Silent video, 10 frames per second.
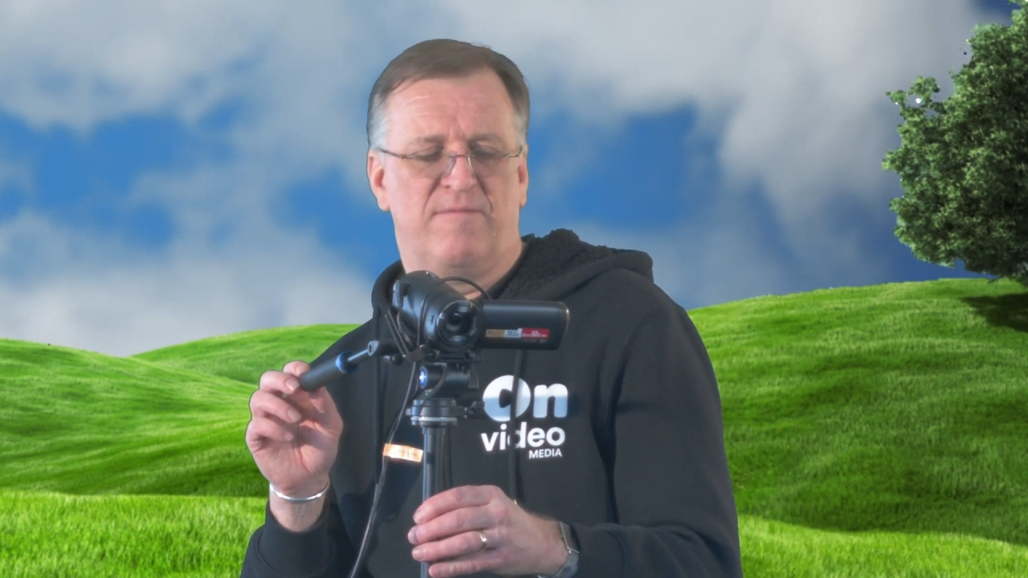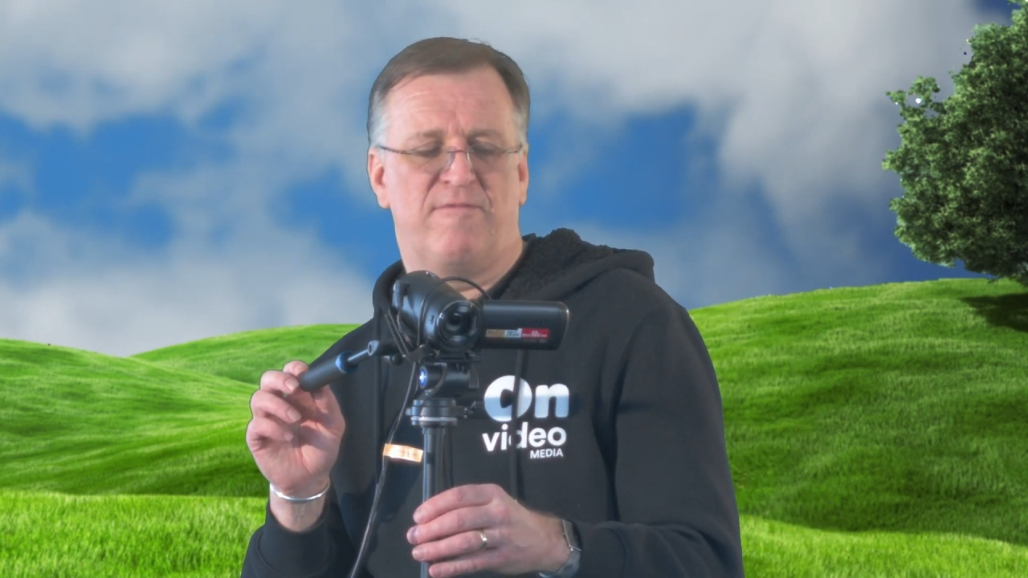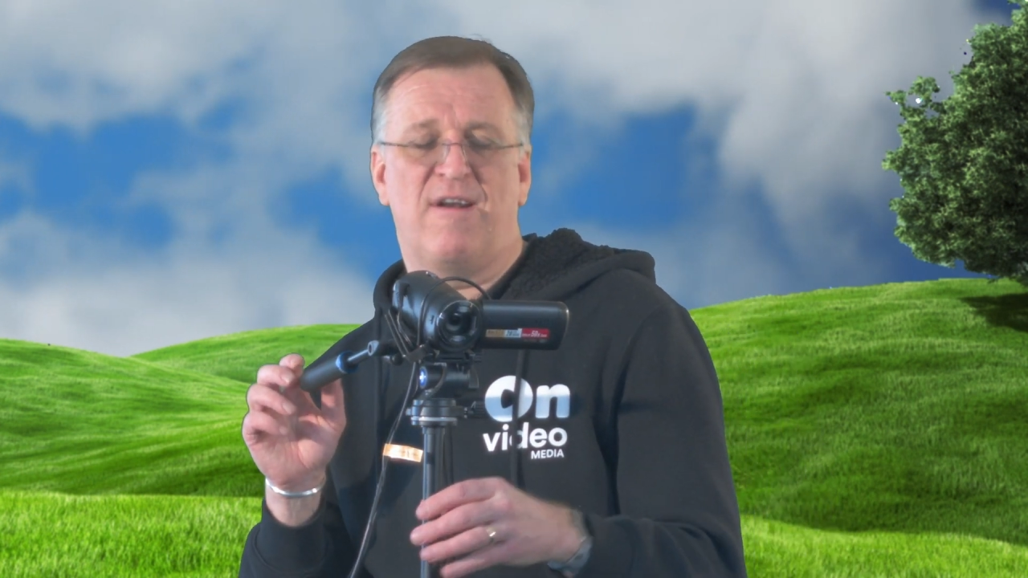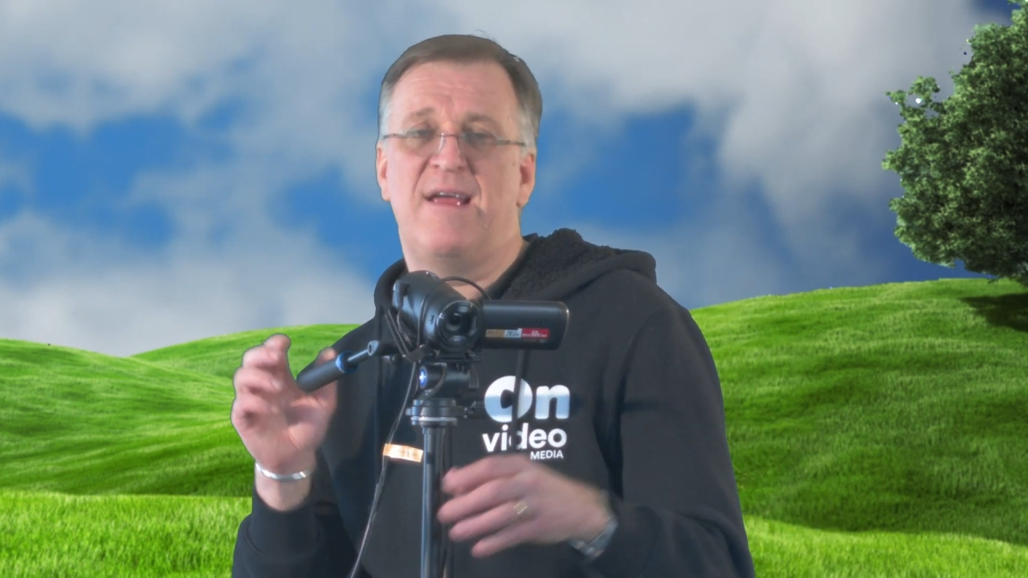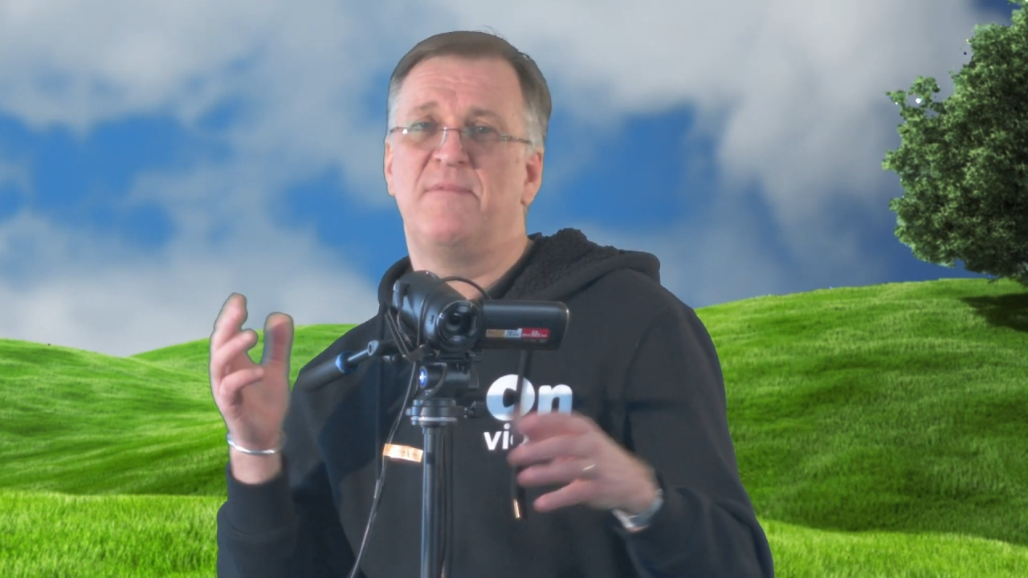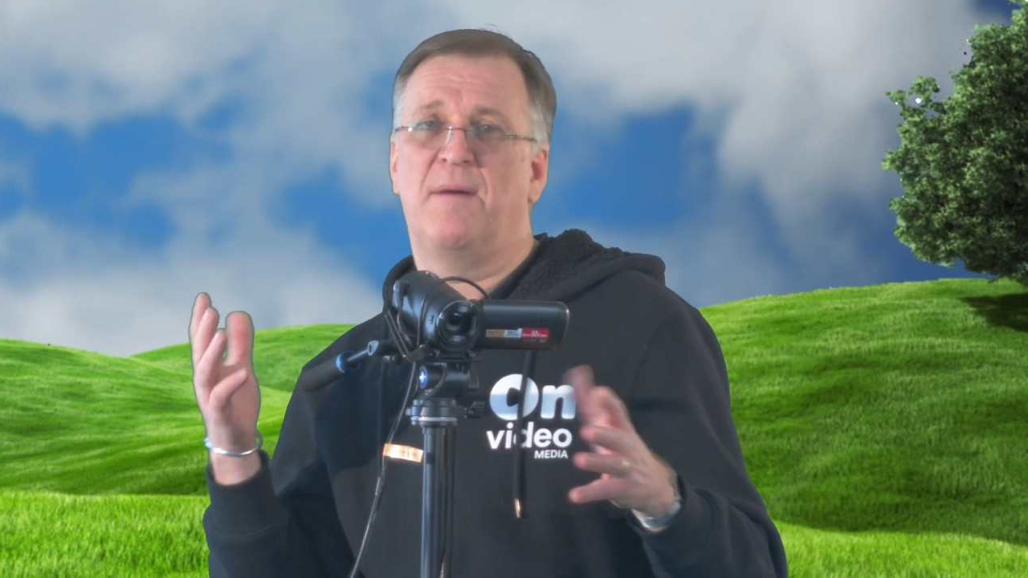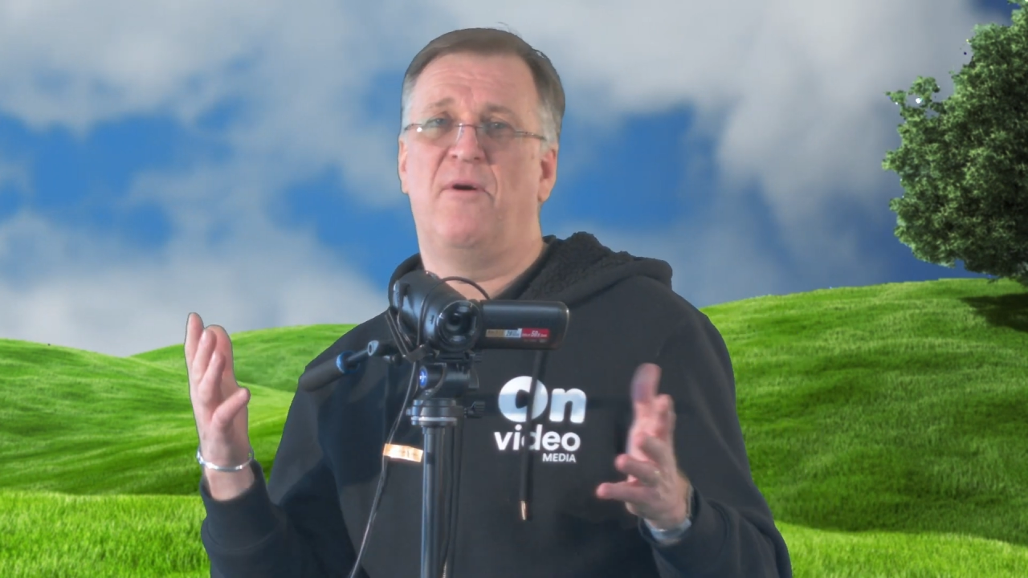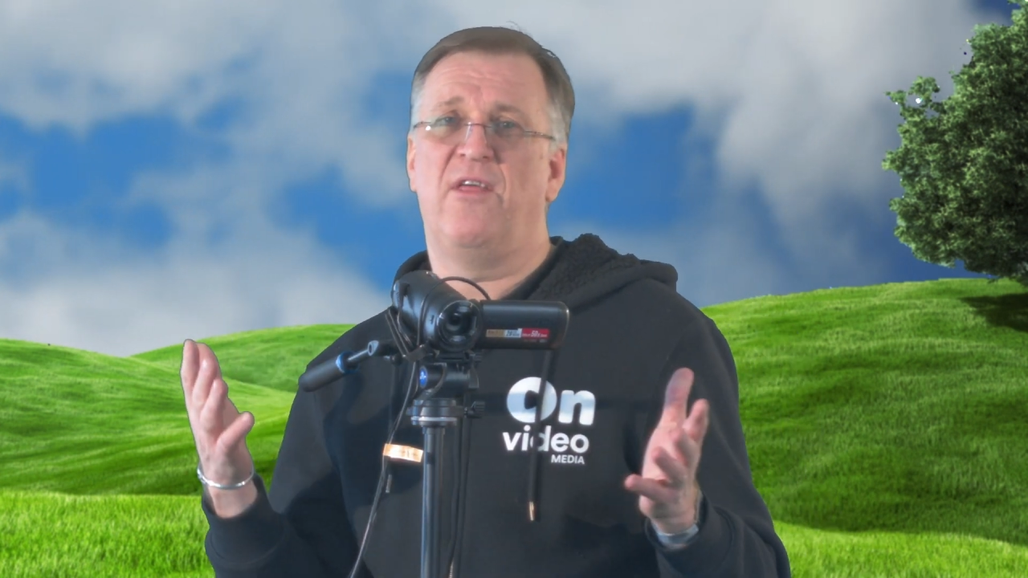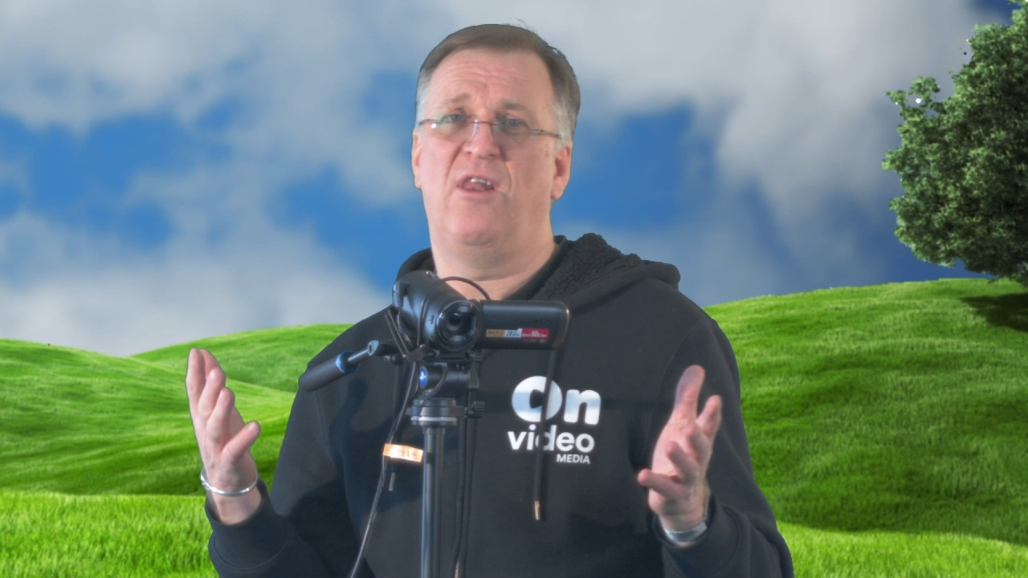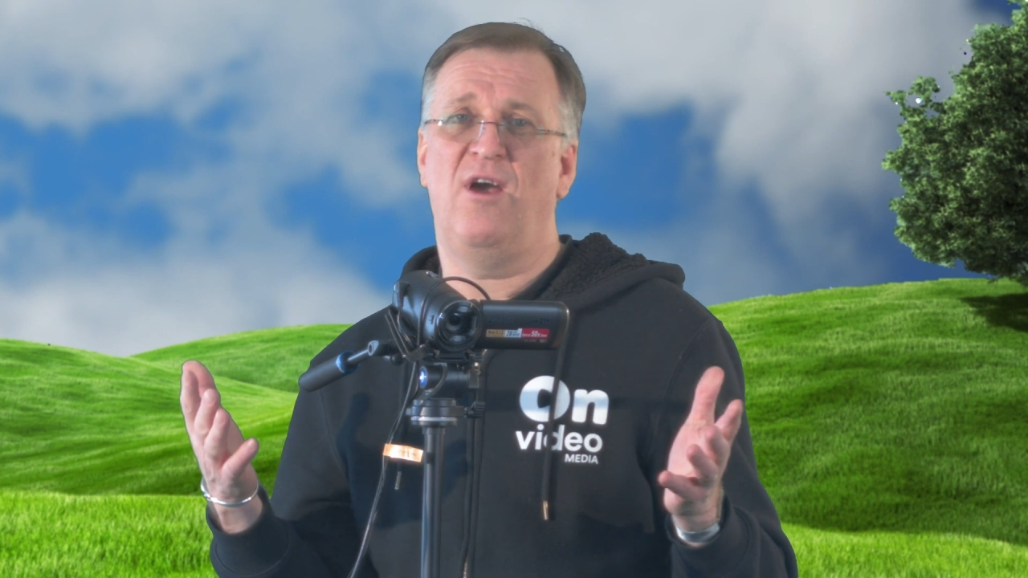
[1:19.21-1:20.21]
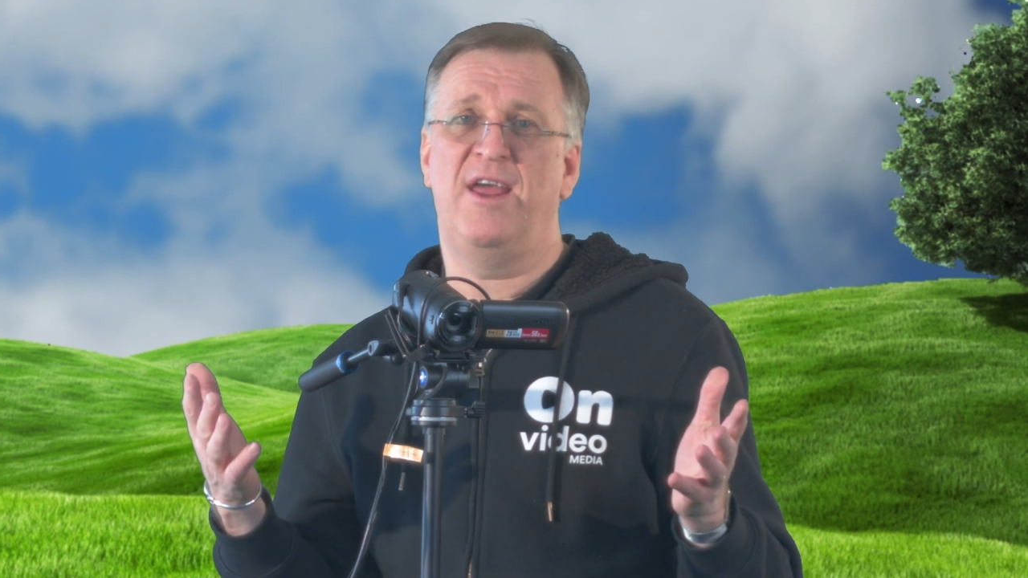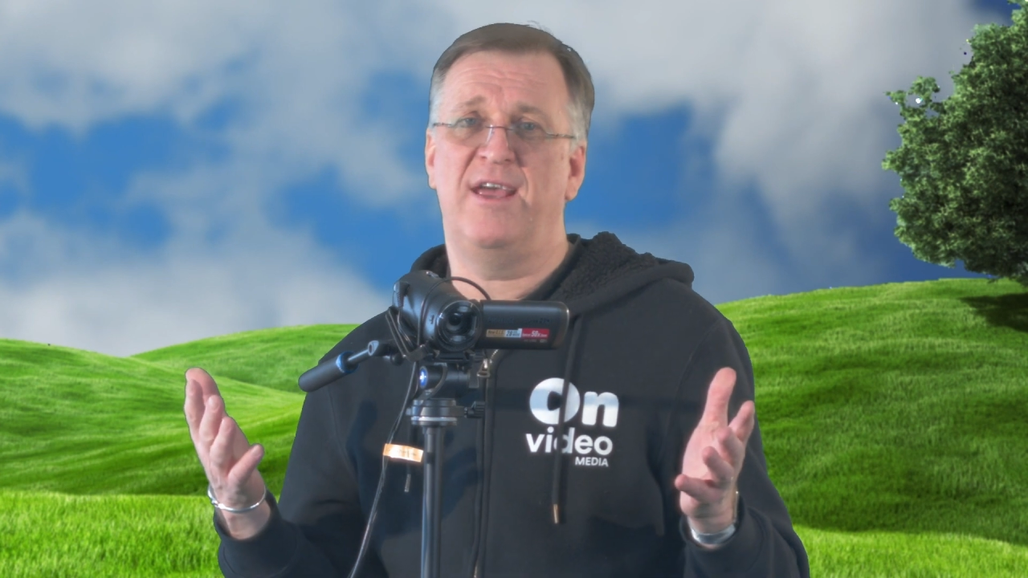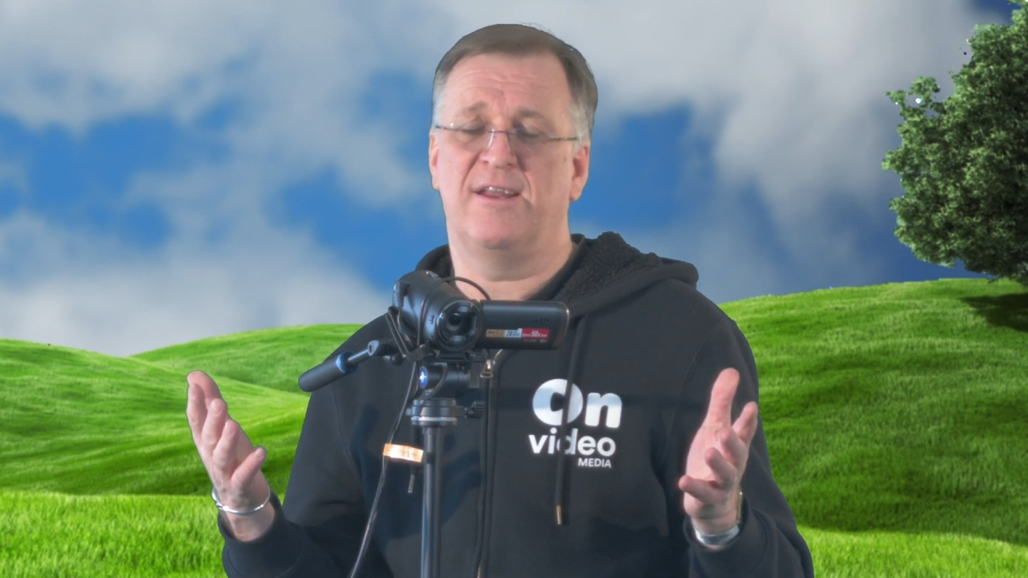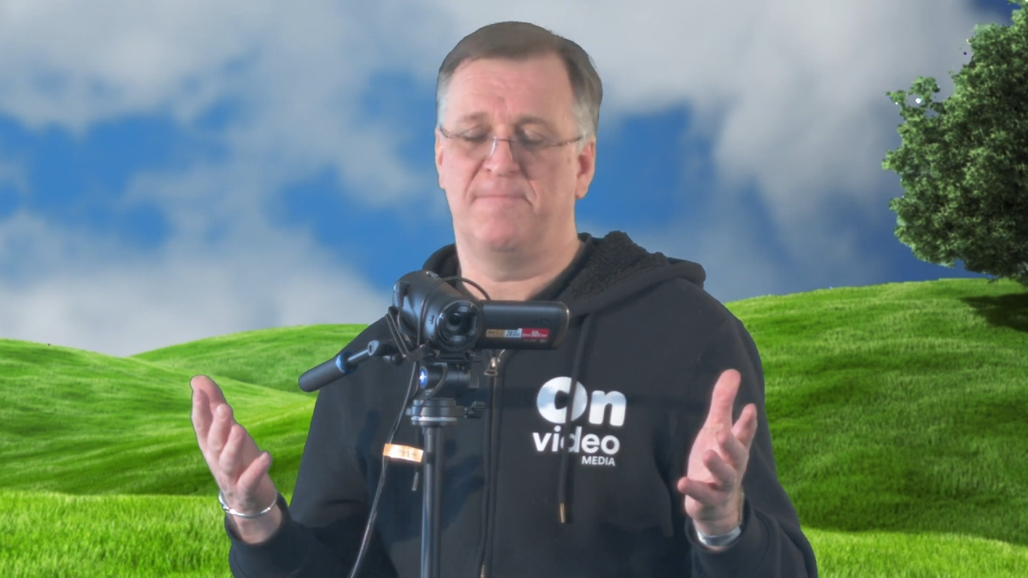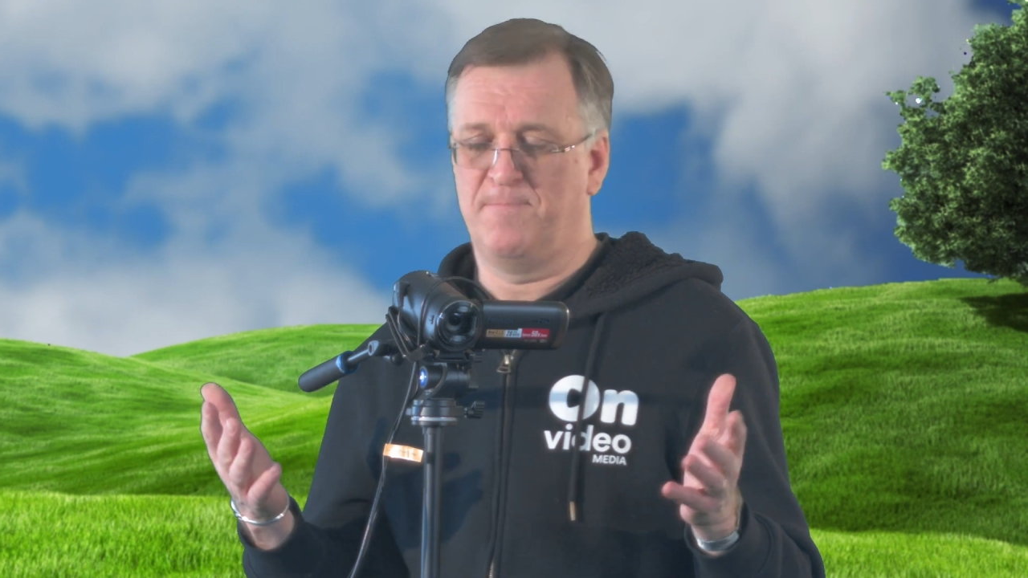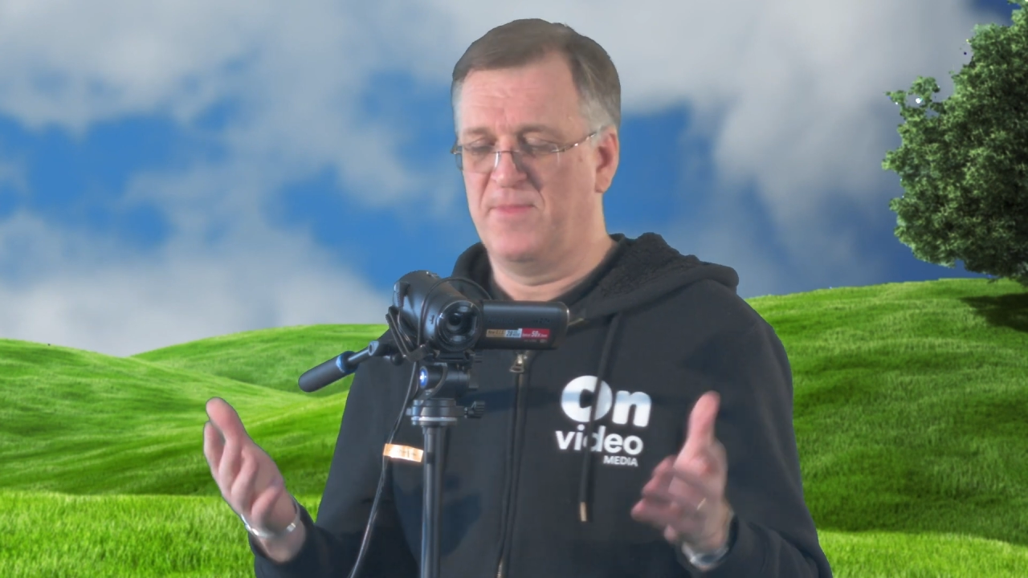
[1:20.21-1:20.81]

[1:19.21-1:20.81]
framed up on the line out,